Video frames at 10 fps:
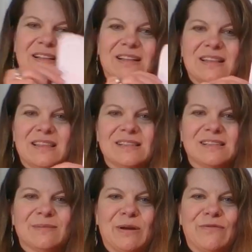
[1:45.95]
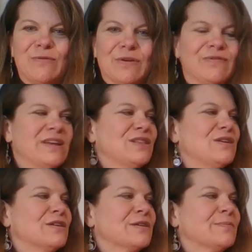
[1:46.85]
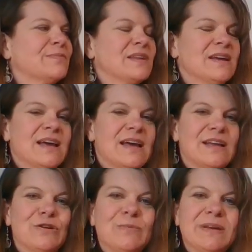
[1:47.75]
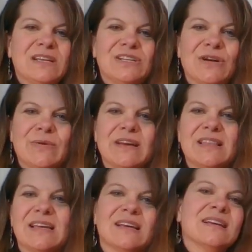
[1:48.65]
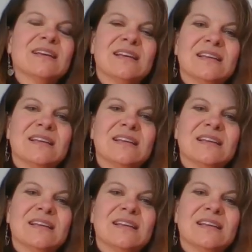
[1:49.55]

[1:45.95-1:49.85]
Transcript: like this, about 4 feet long, and you'll be showing the